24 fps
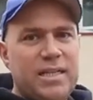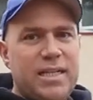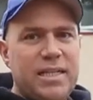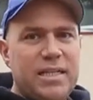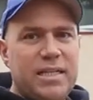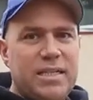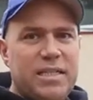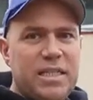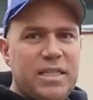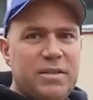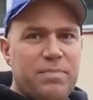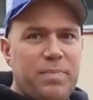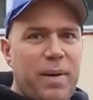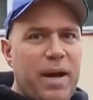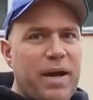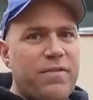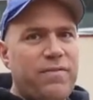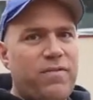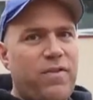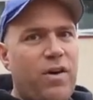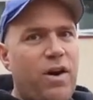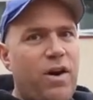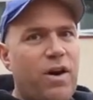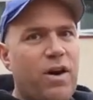This is
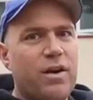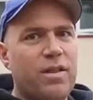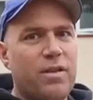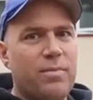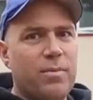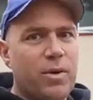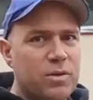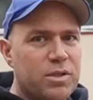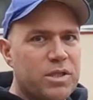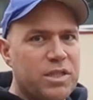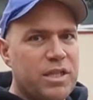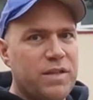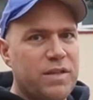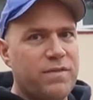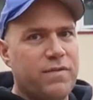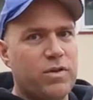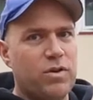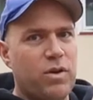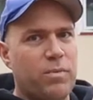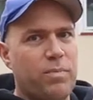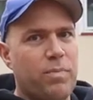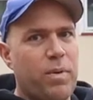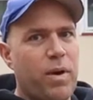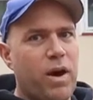by far the most
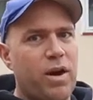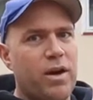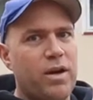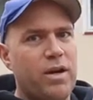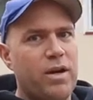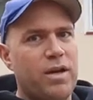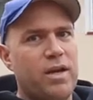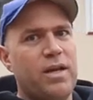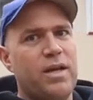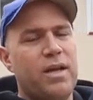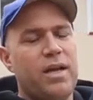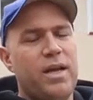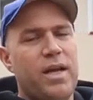difficult part.